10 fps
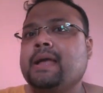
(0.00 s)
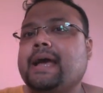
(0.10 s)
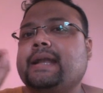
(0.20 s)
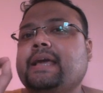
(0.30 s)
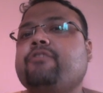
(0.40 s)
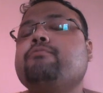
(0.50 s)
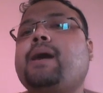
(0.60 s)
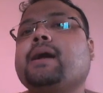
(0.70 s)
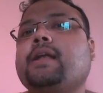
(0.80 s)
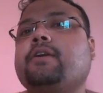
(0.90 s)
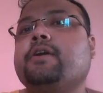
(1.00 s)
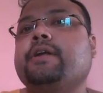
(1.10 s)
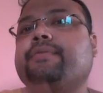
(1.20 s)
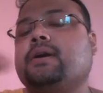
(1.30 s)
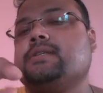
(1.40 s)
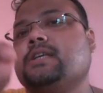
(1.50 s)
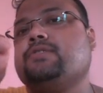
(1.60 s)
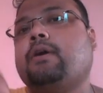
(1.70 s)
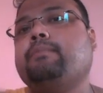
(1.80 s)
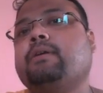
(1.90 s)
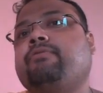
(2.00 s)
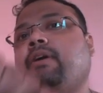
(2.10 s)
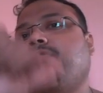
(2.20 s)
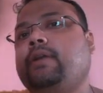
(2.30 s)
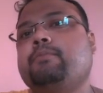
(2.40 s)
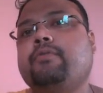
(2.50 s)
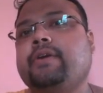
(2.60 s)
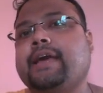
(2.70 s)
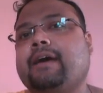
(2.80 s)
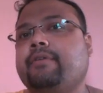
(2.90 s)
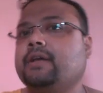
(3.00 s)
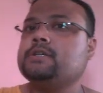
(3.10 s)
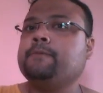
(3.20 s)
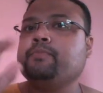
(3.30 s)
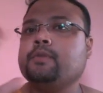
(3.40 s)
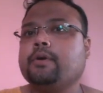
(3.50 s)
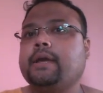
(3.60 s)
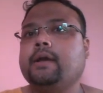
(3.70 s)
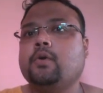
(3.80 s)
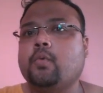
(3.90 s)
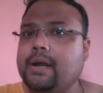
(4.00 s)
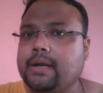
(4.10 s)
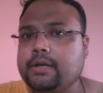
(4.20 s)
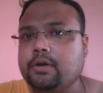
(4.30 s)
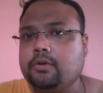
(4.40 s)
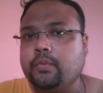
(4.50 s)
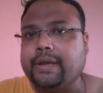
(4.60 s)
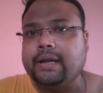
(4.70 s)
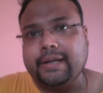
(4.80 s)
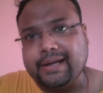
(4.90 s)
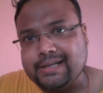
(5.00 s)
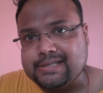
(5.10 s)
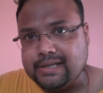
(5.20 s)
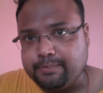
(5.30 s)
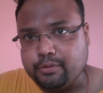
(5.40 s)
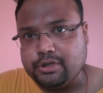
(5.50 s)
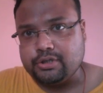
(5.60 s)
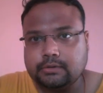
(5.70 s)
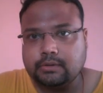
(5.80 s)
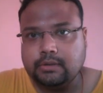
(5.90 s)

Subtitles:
And if market reverses from the 50 moving average, okay, well and good, we can take a sell position.